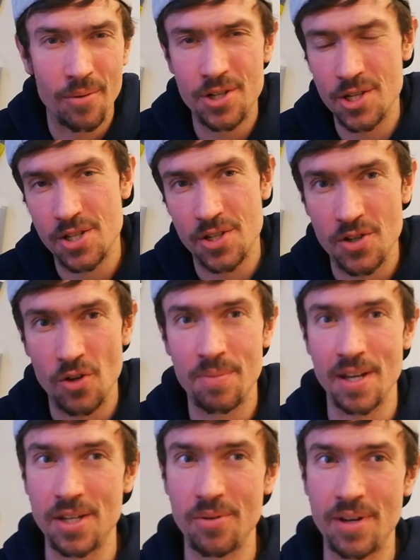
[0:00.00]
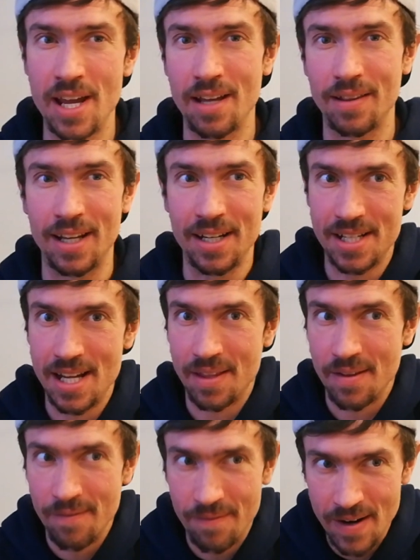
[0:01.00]
I would just assume that you can't,
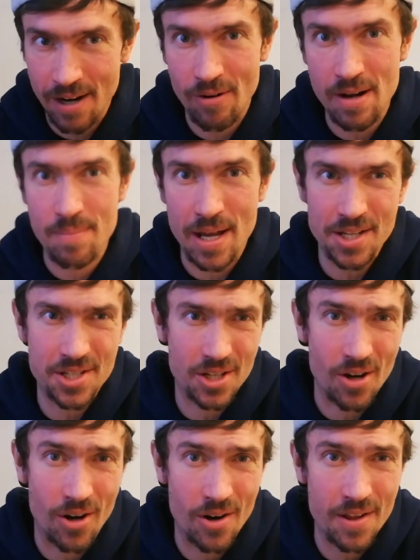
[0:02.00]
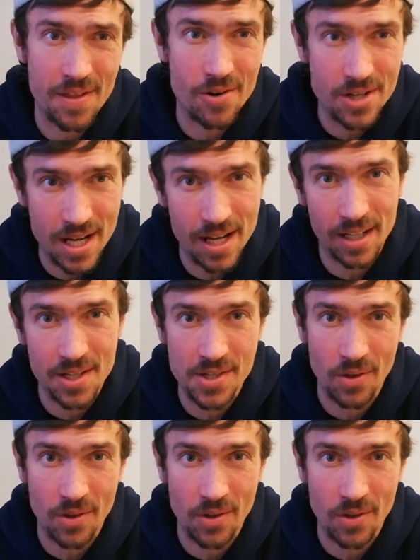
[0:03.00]
take the very best card in their deck,